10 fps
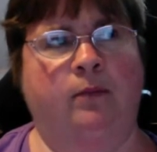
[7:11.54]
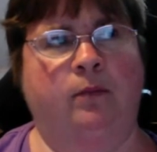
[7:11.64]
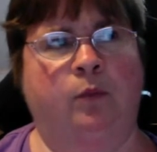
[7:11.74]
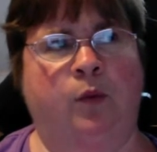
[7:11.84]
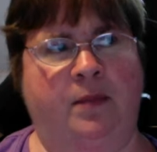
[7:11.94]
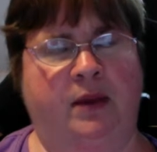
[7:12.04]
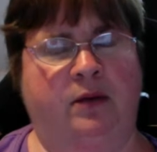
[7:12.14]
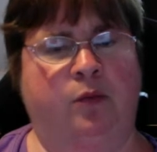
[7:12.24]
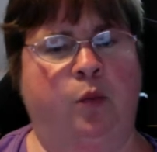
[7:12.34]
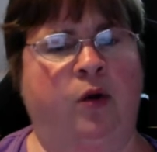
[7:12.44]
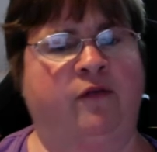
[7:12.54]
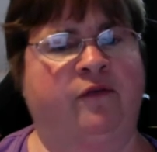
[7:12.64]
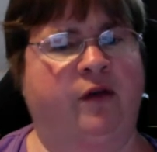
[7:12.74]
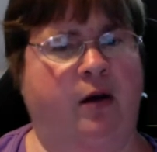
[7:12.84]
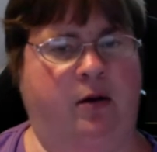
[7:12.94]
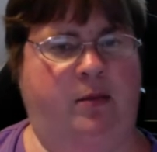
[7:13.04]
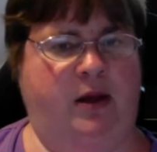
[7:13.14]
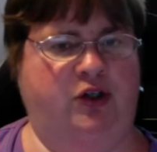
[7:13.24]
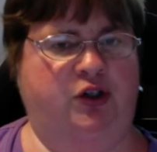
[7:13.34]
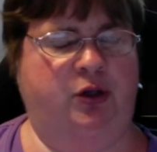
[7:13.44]
Women were very
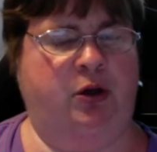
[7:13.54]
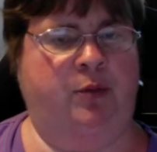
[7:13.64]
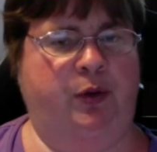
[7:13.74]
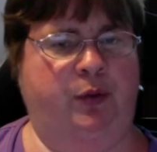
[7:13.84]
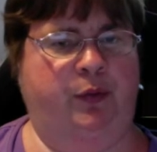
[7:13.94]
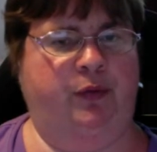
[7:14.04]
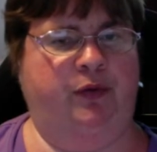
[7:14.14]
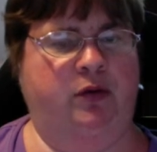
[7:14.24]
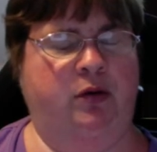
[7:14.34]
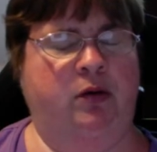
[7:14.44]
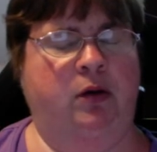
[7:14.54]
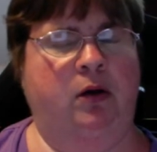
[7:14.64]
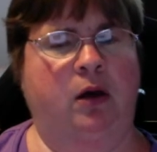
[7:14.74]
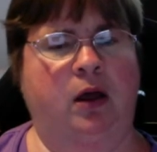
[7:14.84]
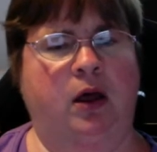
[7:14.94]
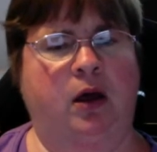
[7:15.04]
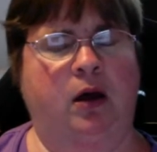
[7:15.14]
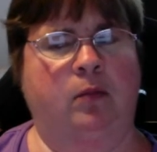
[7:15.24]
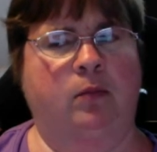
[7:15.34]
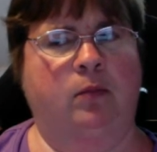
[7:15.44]
much abused by